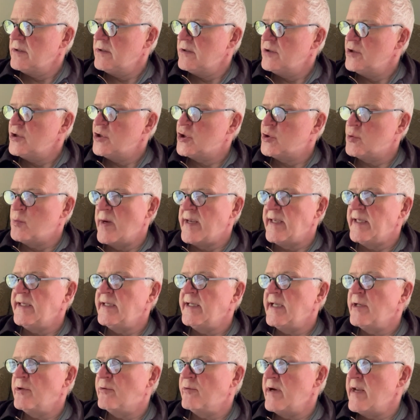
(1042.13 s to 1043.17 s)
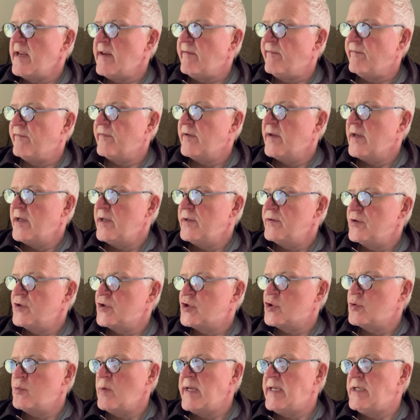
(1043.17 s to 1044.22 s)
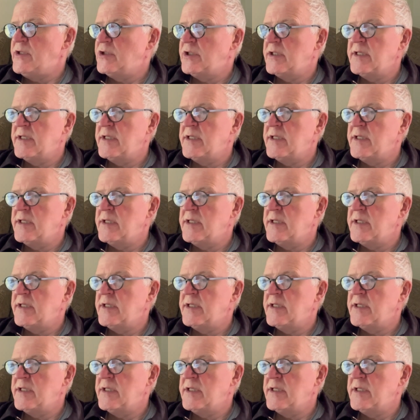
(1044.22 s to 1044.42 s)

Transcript: Swinging in grief, the sweet